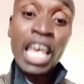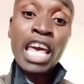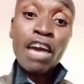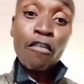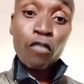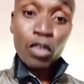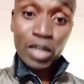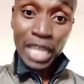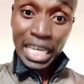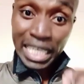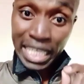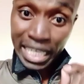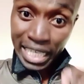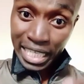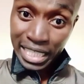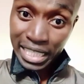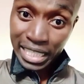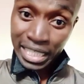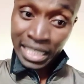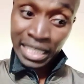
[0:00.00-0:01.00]
For that
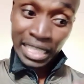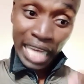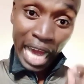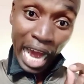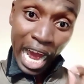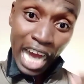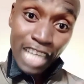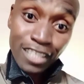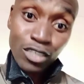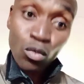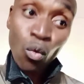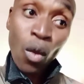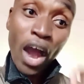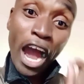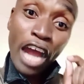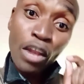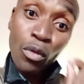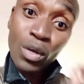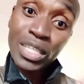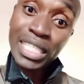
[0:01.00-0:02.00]
reasons, us who
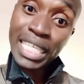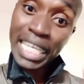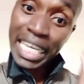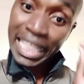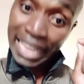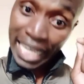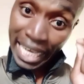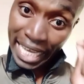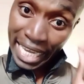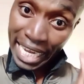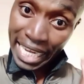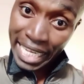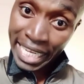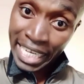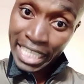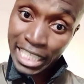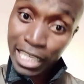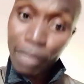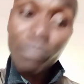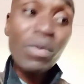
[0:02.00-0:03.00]
are not in the
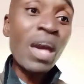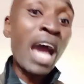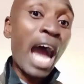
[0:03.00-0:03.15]
elite